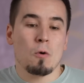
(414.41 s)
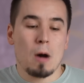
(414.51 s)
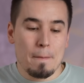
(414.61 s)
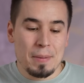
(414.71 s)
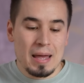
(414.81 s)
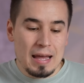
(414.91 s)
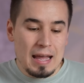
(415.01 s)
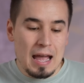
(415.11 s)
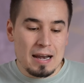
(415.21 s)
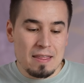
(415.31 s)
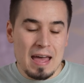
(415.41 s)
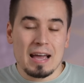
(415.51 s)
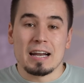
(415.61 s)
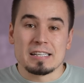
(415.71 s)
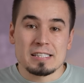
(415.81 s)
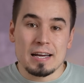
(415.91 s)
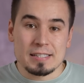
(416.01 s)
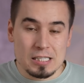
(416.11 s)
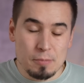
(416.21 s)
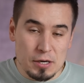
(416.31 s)
go up, and that kind of
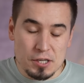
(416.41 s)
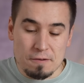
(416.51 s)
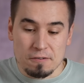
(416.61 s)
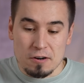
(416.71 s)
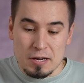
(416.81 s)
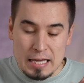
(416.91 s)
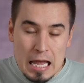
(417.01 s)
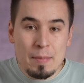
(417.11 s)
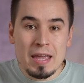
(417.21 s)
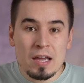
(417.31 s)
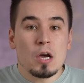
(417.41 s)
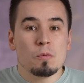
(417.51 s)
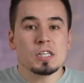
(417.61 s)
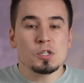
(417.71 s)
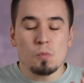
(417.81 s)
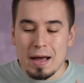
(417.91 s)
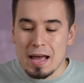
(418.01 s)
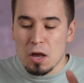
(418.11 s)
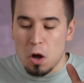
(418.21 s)
sucks, especially for gaming, which is why I